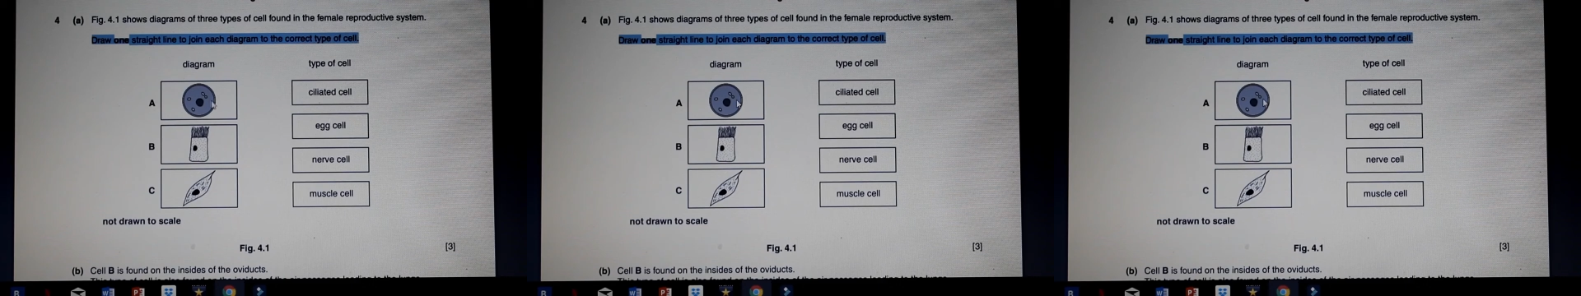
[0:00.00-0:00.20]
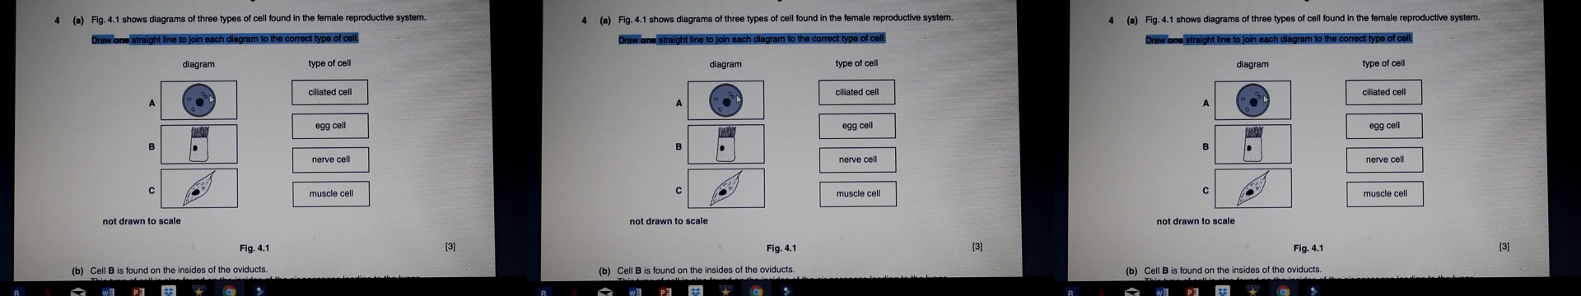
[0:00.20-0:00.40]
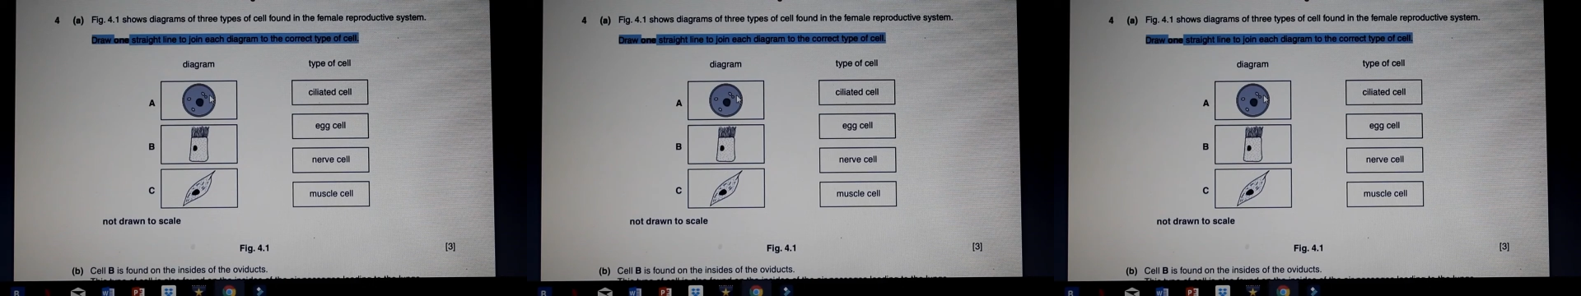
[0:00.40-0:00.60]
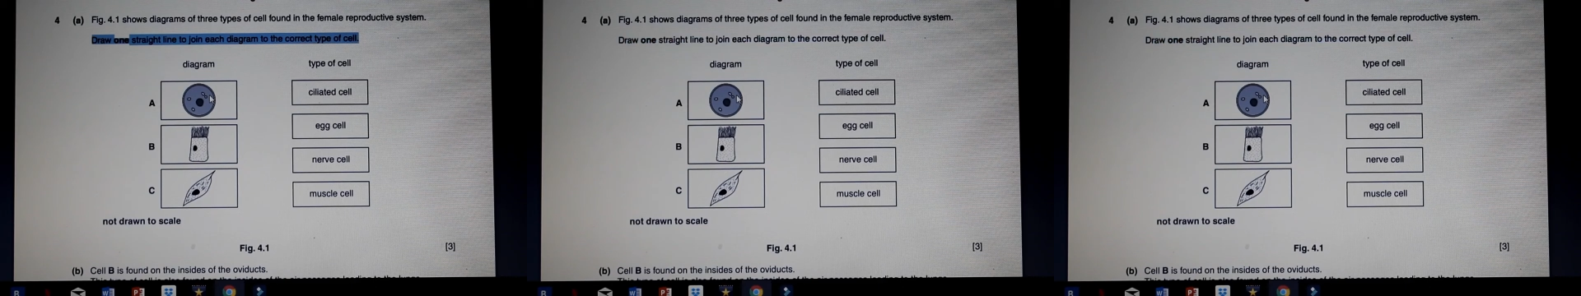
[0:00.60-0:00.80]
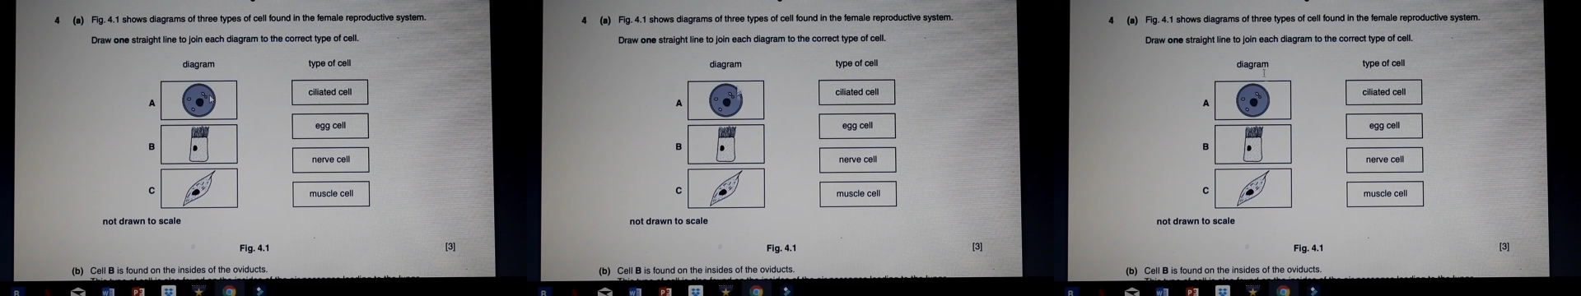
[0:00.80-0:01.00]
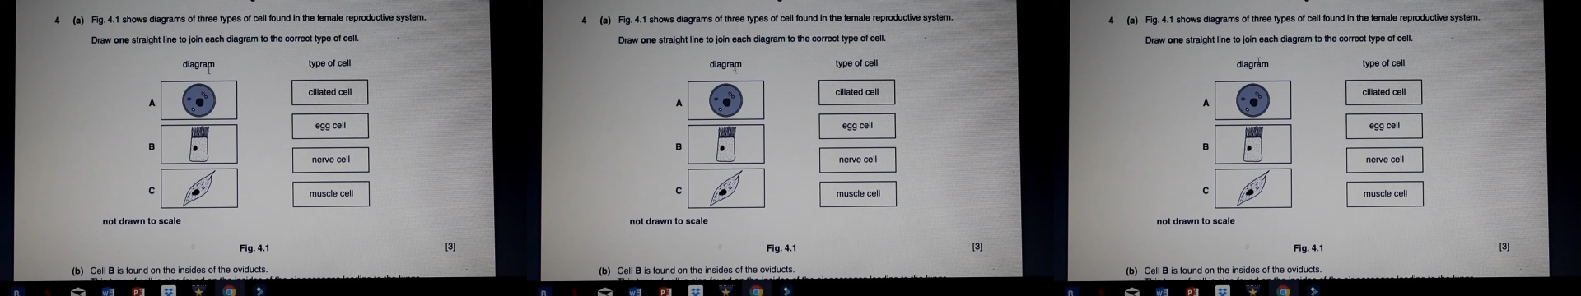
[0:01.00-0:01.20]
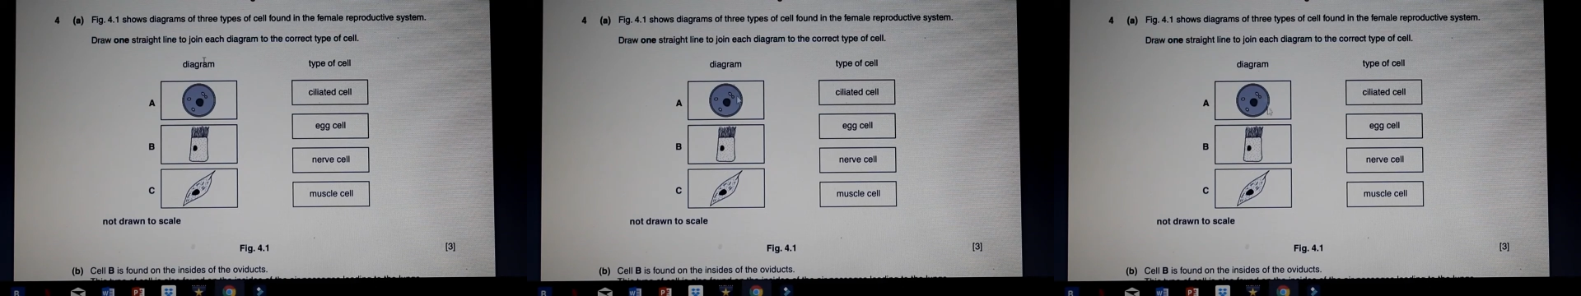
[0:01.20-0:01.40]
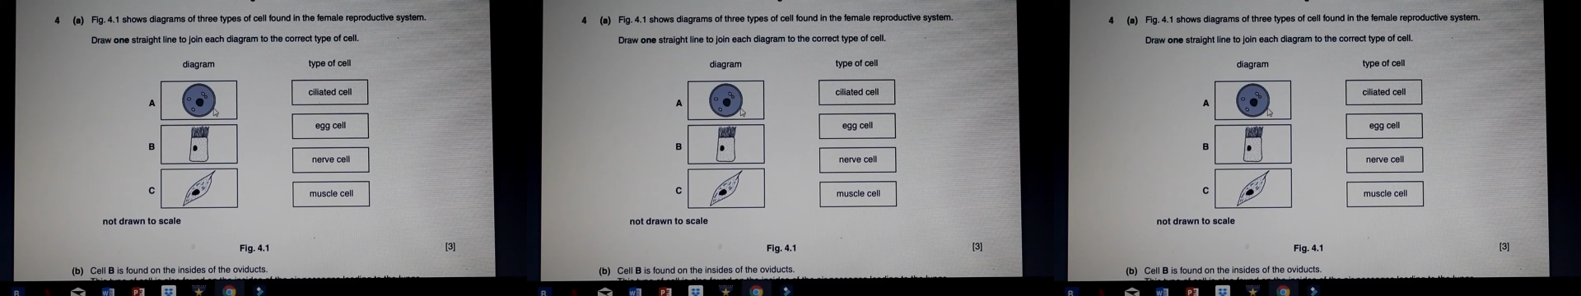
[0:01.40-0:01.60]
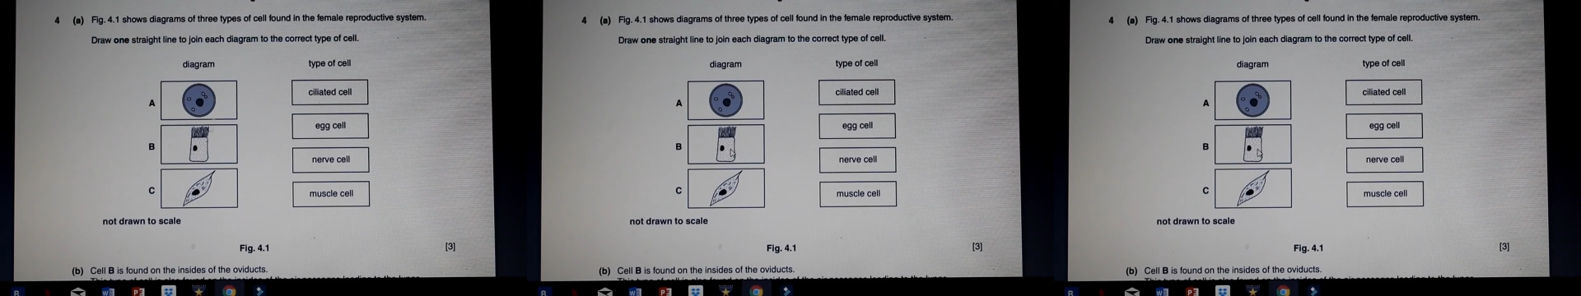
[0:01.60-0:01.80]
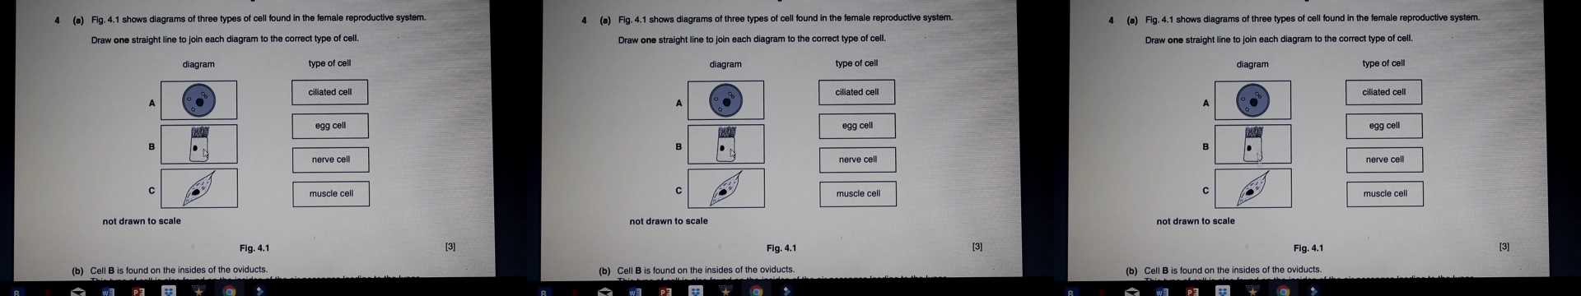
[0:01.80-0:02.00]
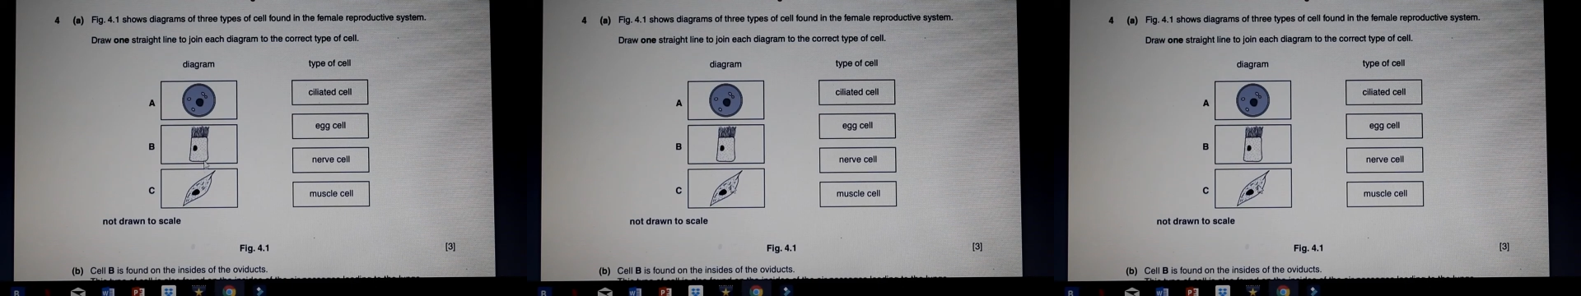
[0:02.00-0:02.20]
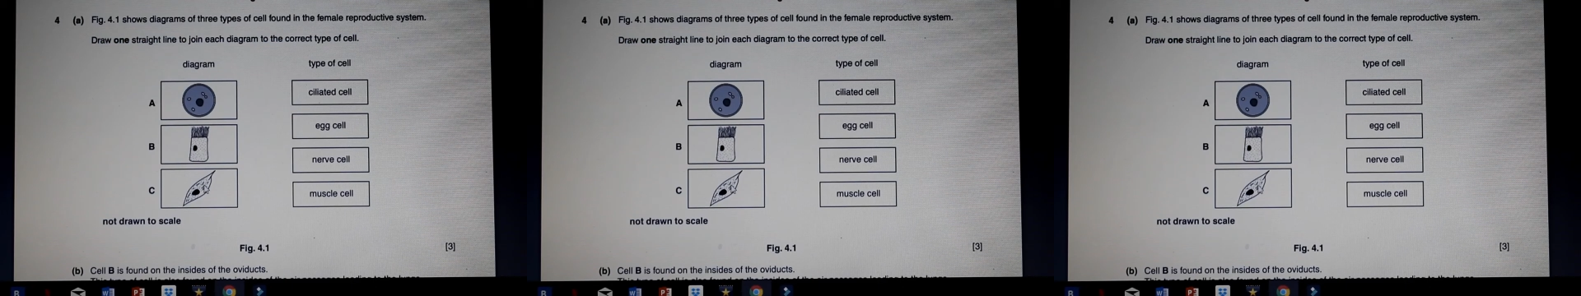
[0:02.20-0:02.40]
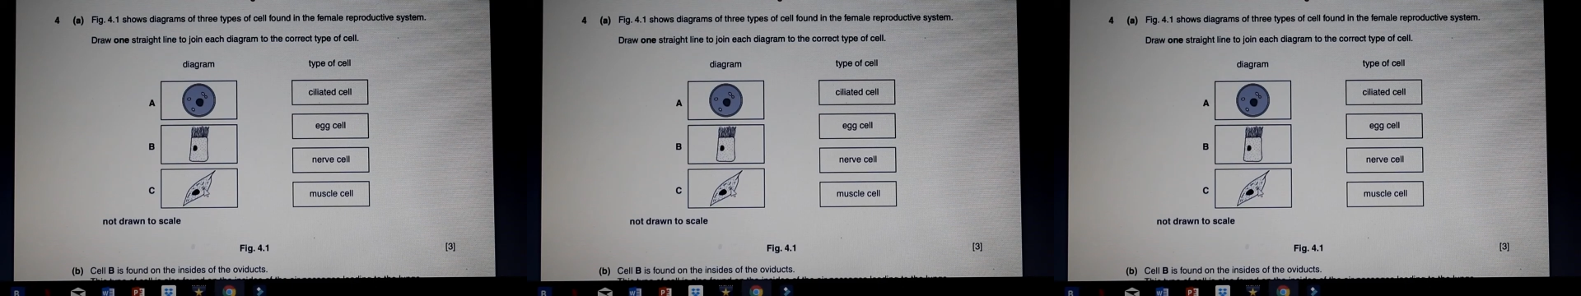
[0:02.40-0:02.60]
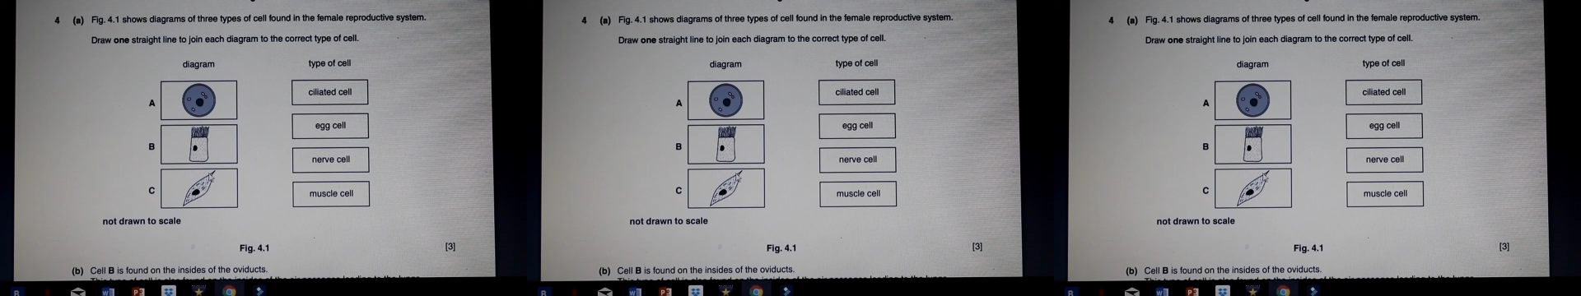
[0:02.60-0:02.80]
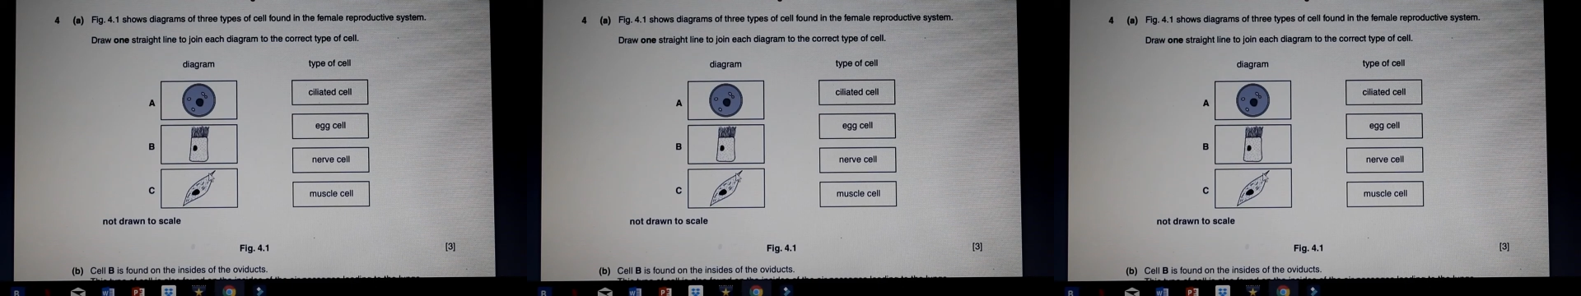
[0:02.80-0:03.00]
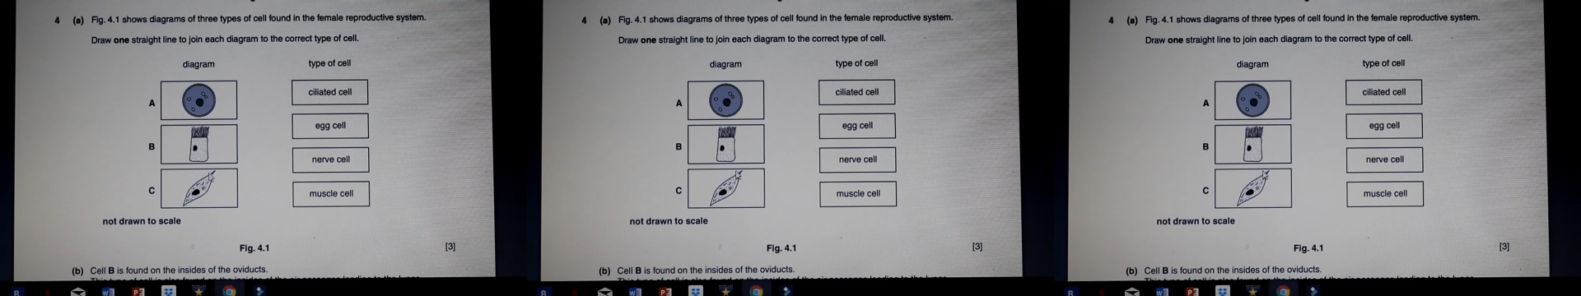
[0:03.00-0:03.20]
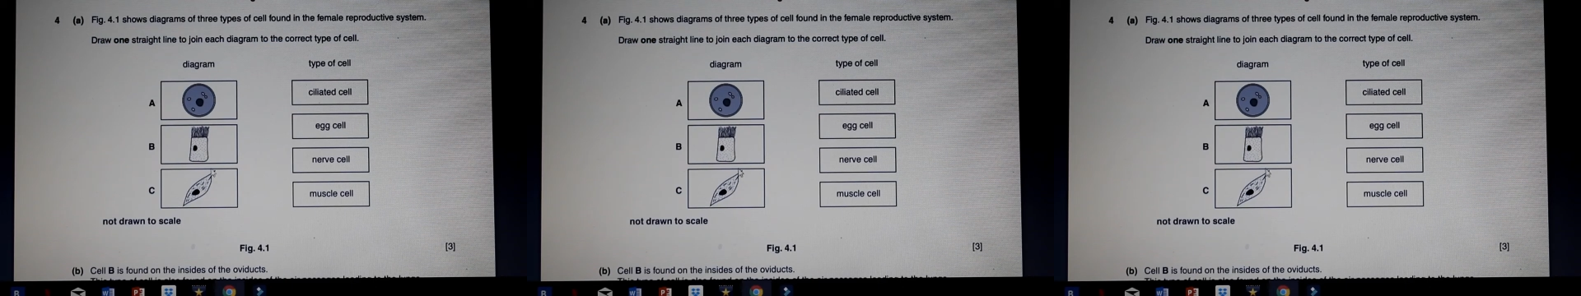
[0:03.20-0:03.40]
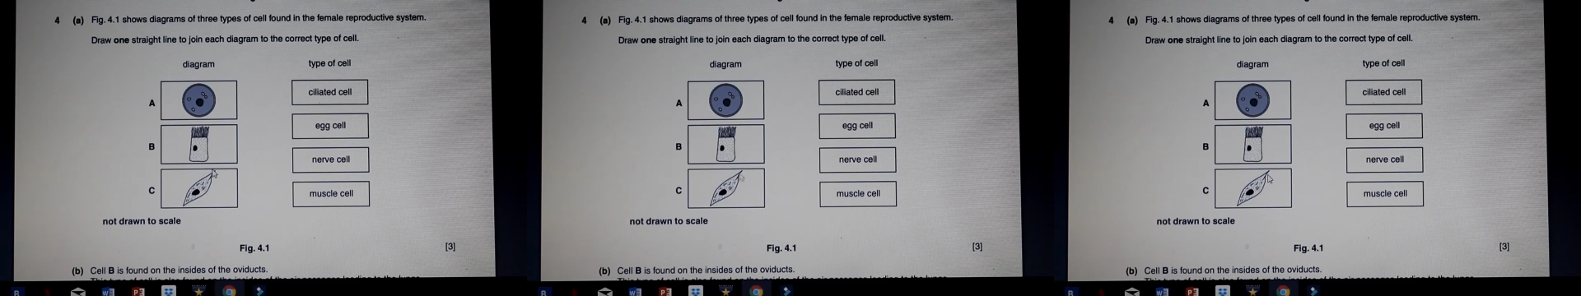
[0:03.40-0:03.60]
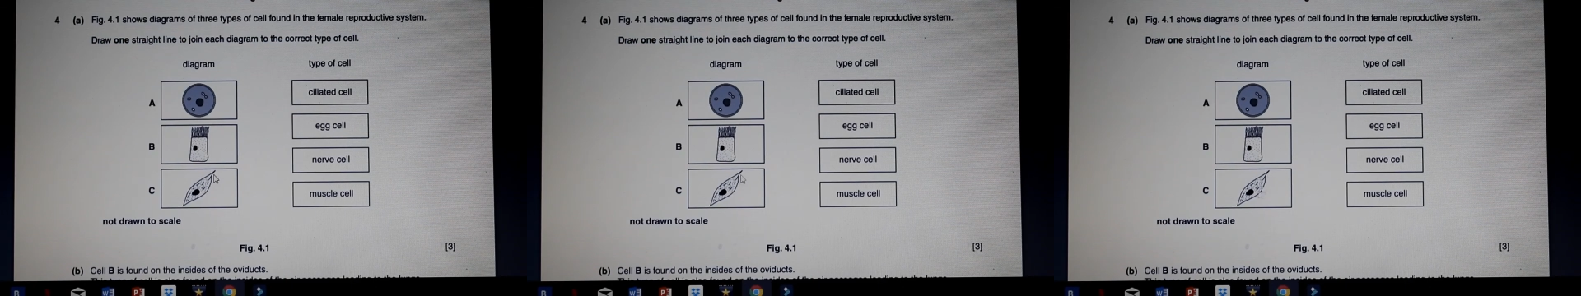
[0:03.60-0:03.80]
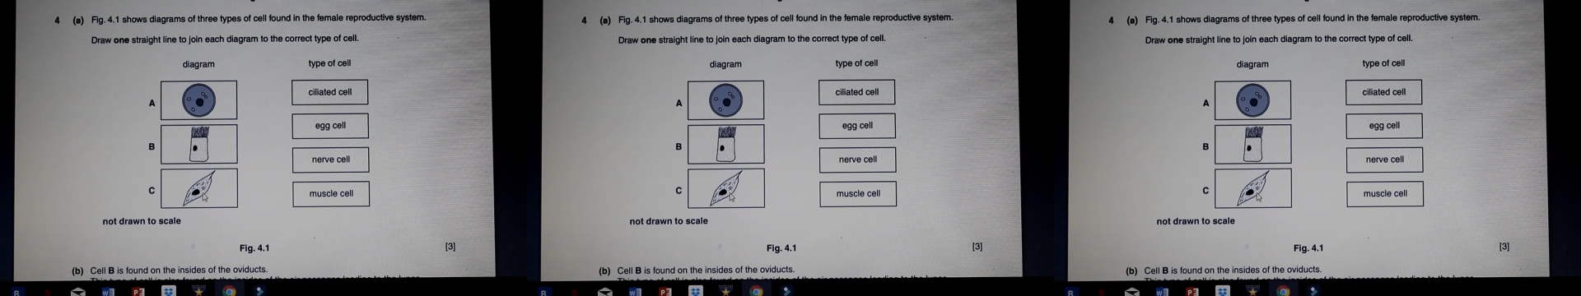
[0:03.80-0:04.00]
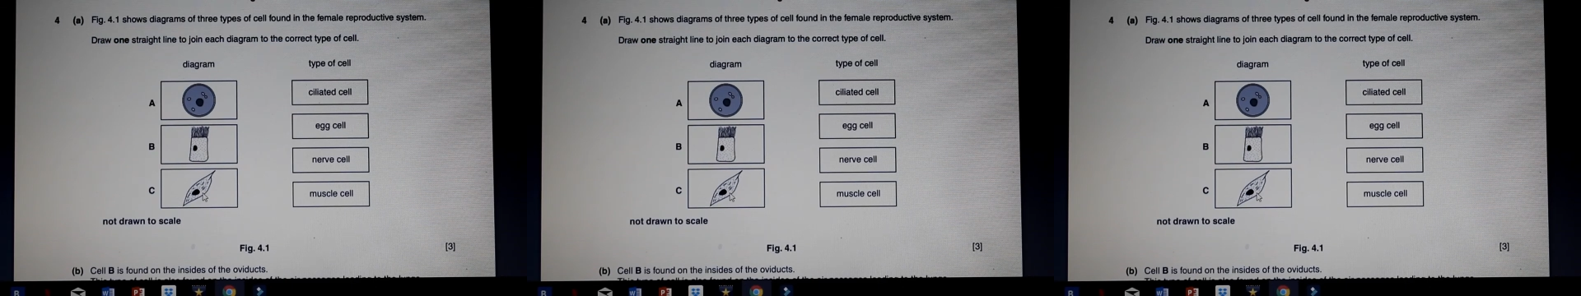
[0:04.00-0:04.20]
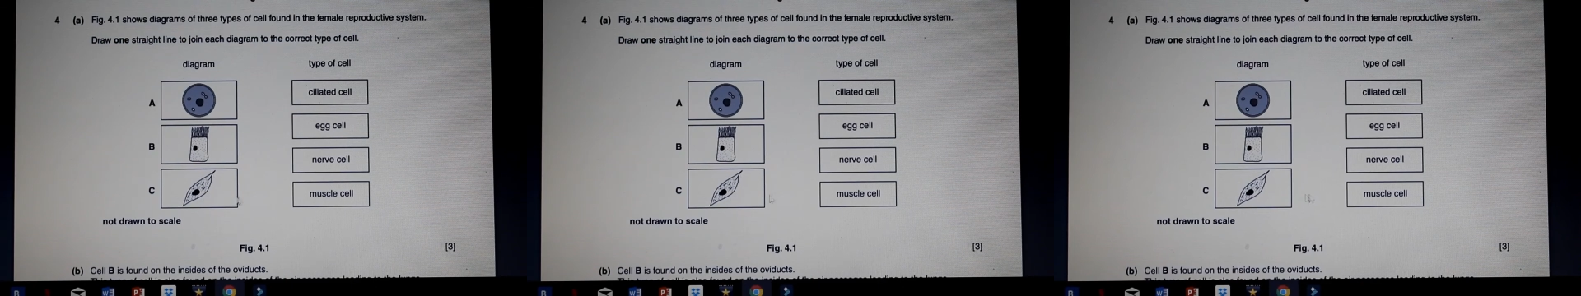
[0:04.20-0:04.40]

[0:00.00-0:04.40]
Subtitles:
No face is visible, so there are no lips to read.